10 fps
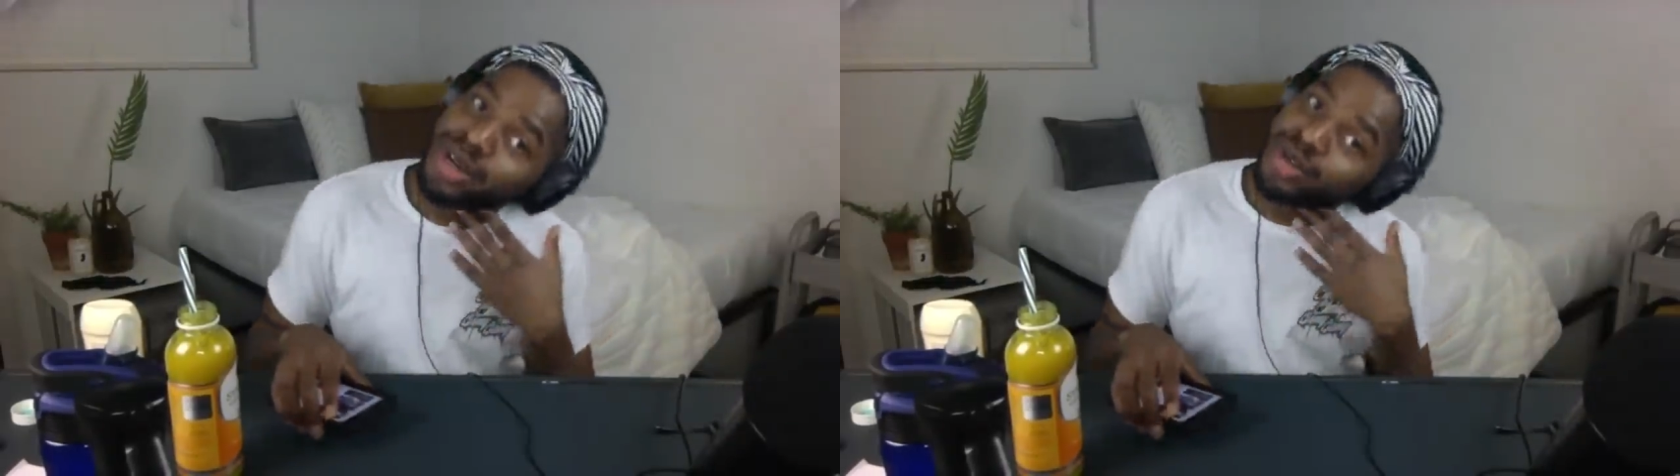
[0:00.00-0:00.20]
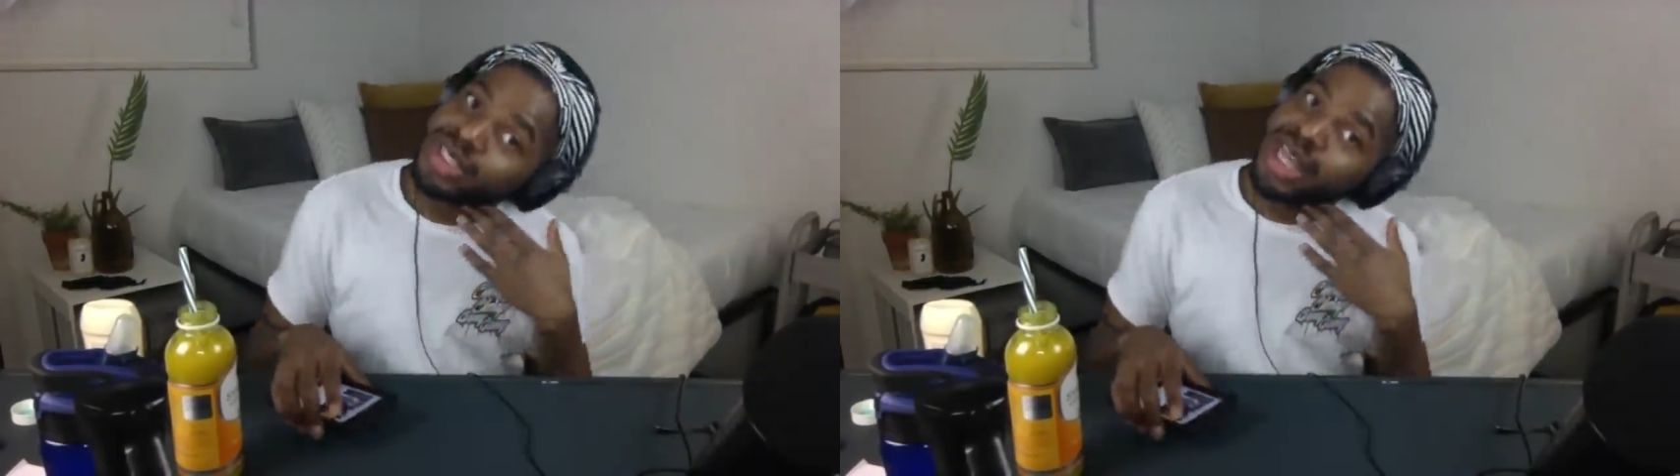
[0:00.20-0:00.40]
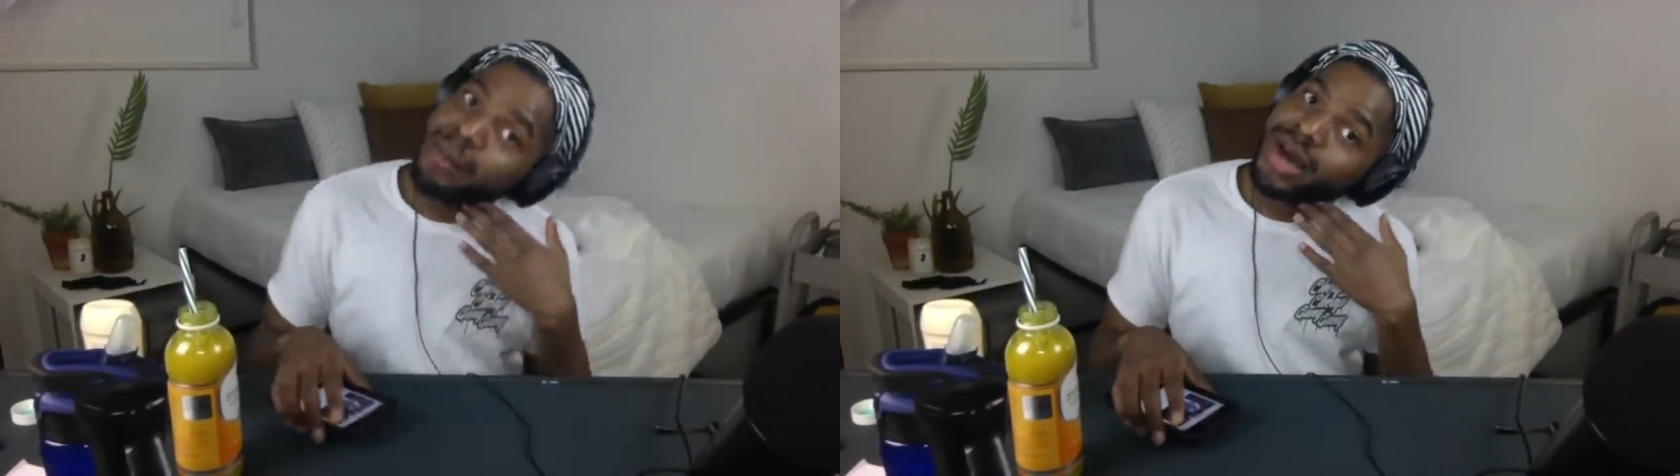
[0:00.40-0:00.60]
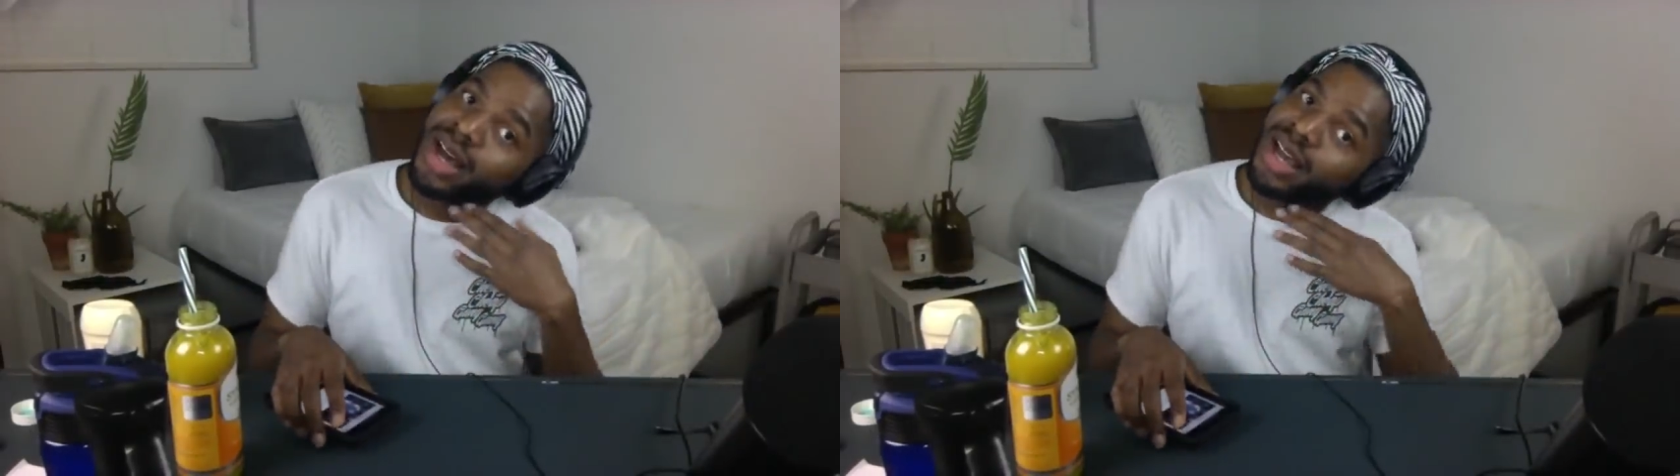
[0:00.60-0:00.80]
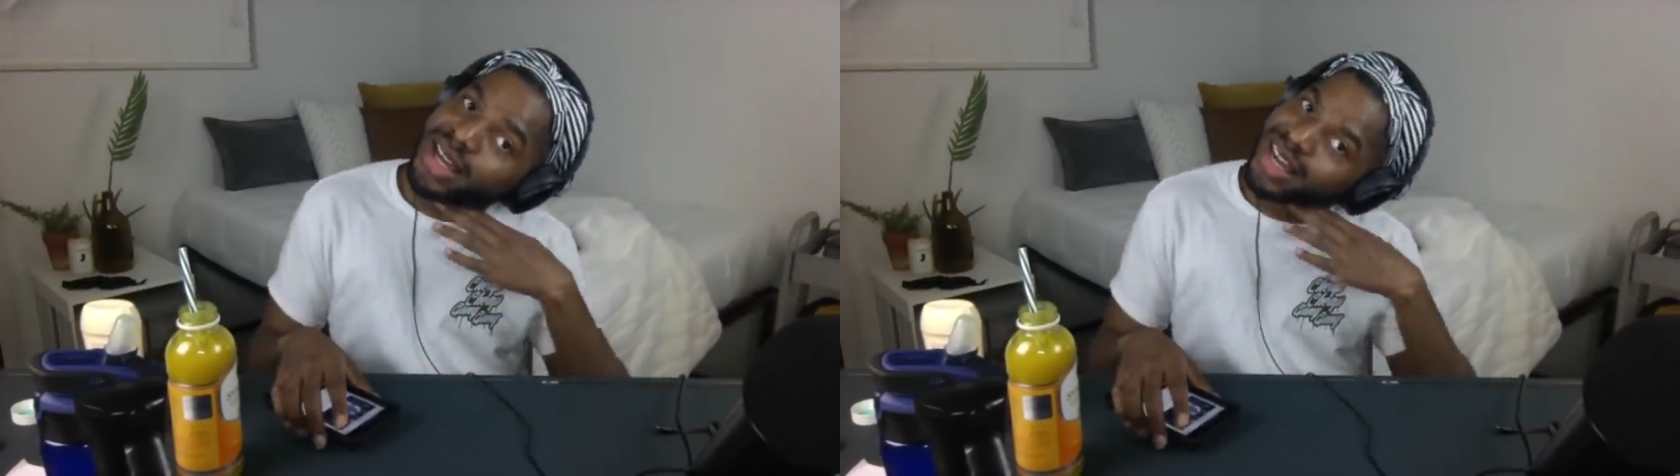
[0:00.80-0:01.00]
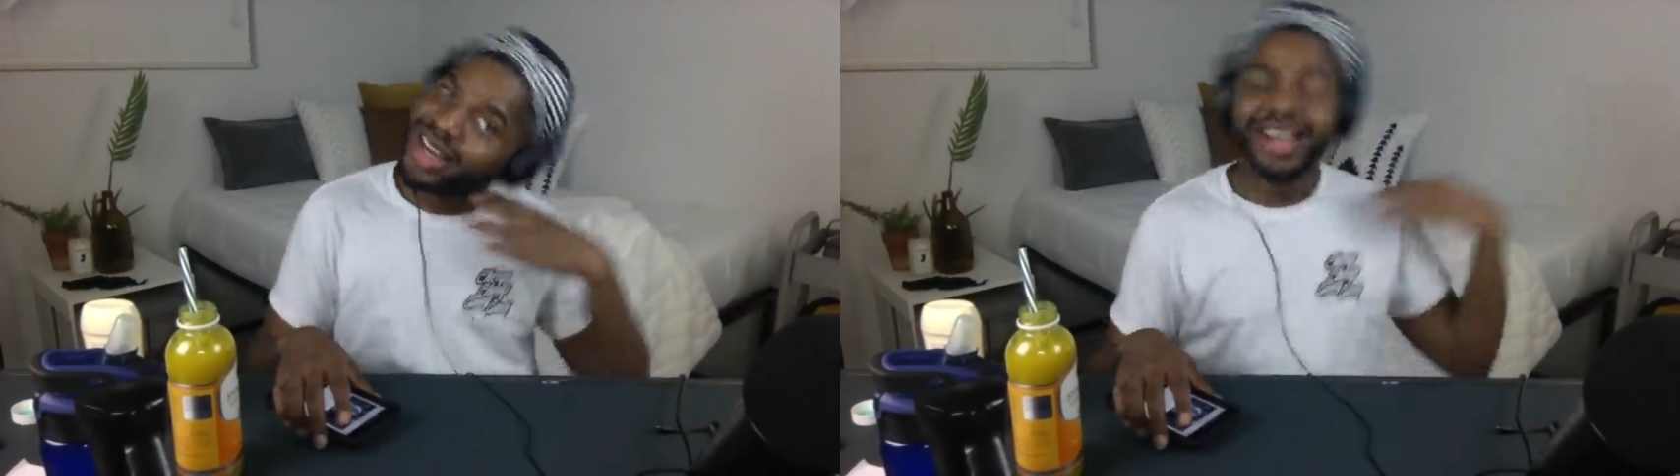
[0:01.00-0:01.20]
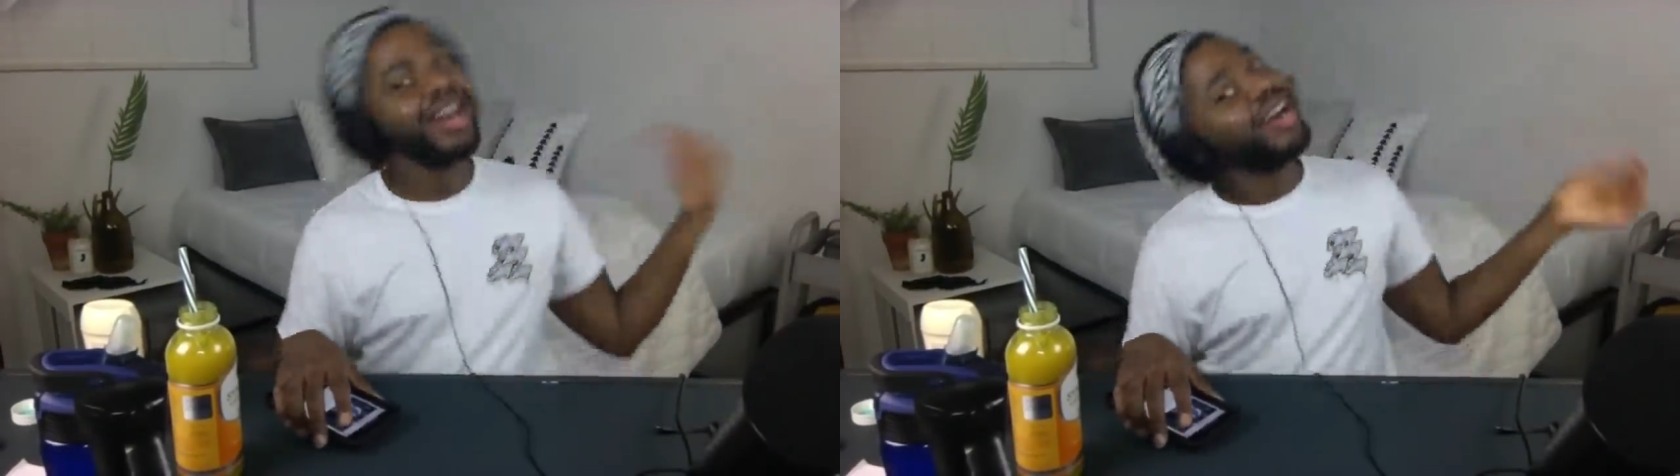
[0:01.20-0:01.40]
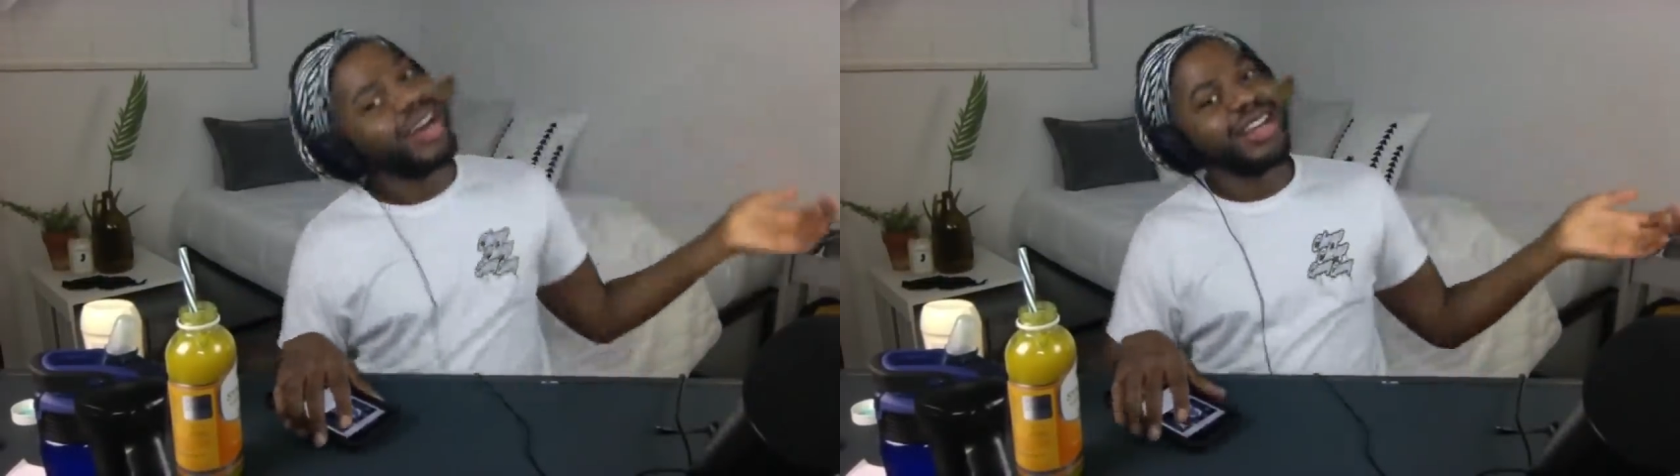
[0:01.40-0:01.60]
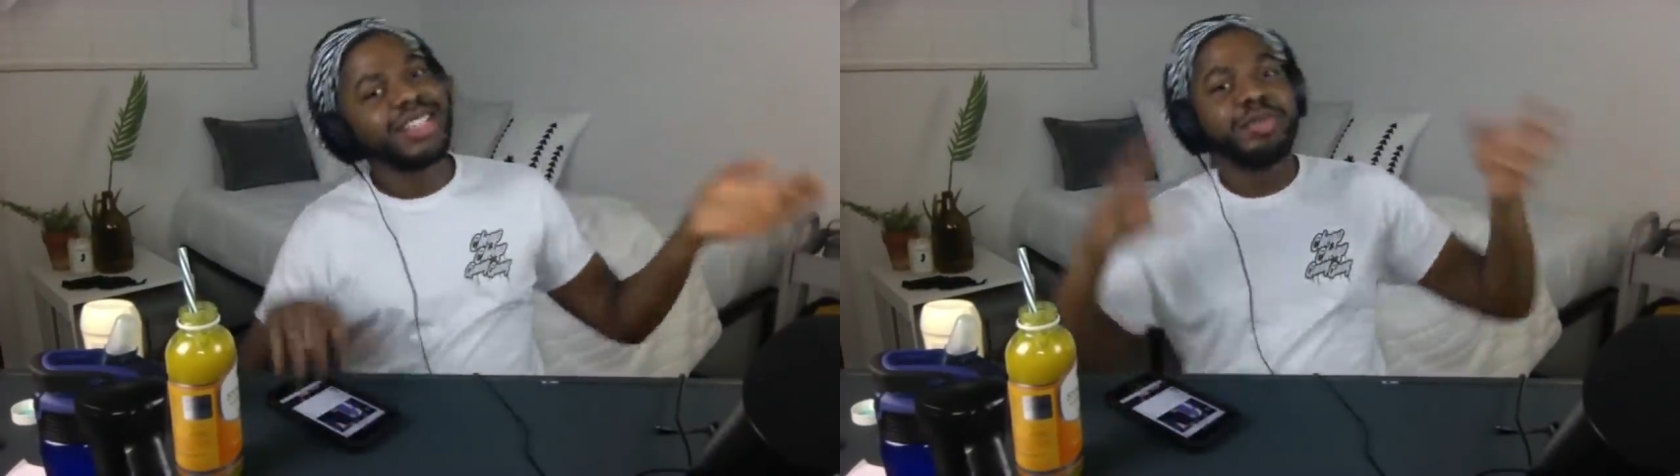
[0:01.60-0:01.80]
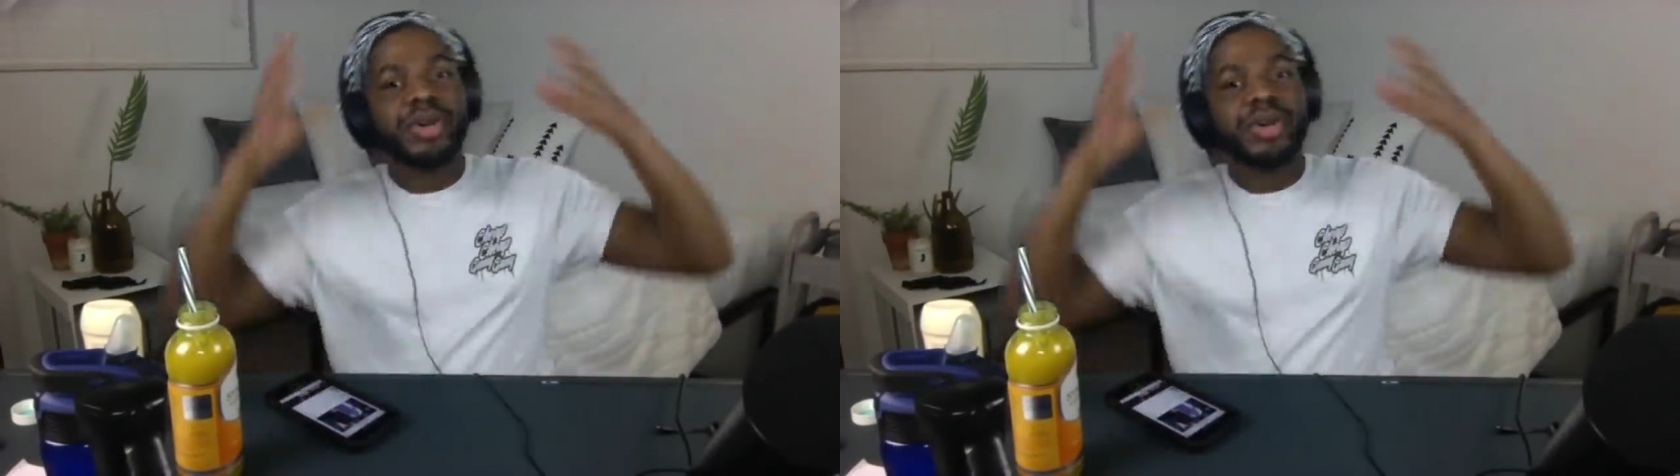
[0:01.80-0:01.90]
gonna do a slick bun." She